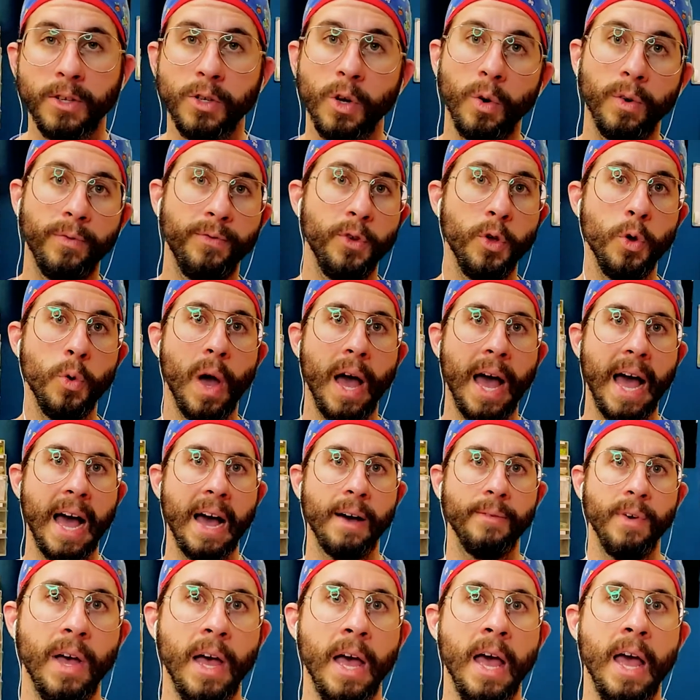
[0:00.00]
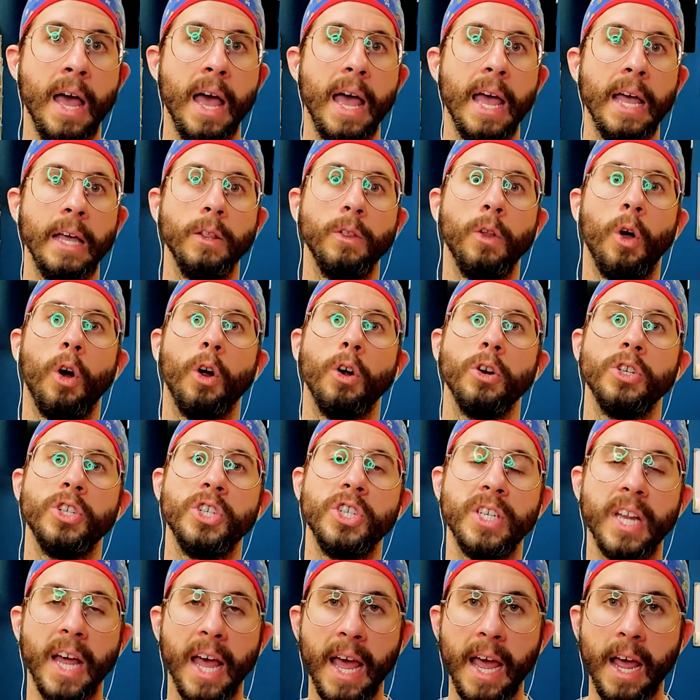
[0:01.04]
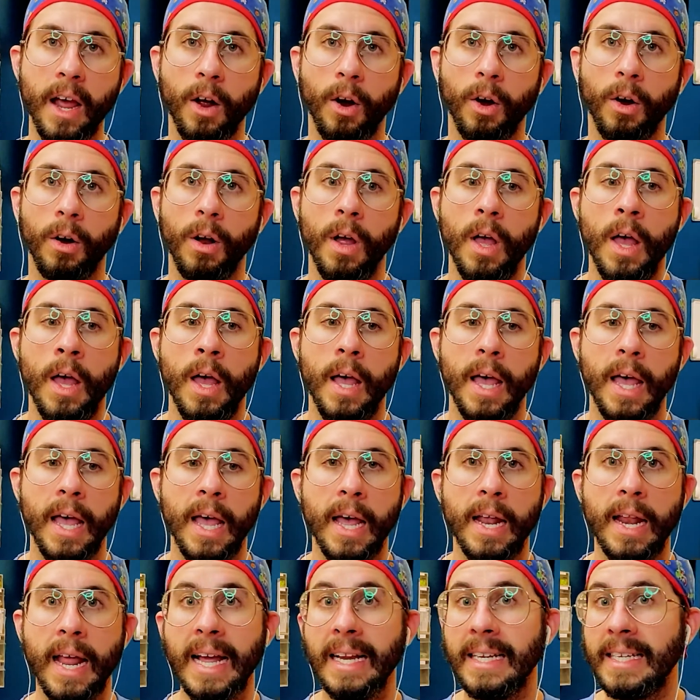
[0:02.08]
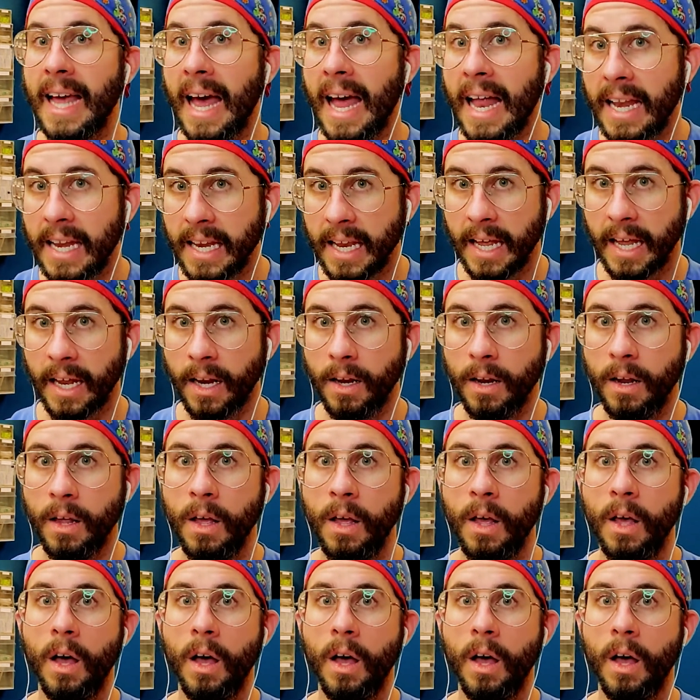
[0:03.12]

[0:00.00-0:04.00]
So if you have a large tear in a tendon,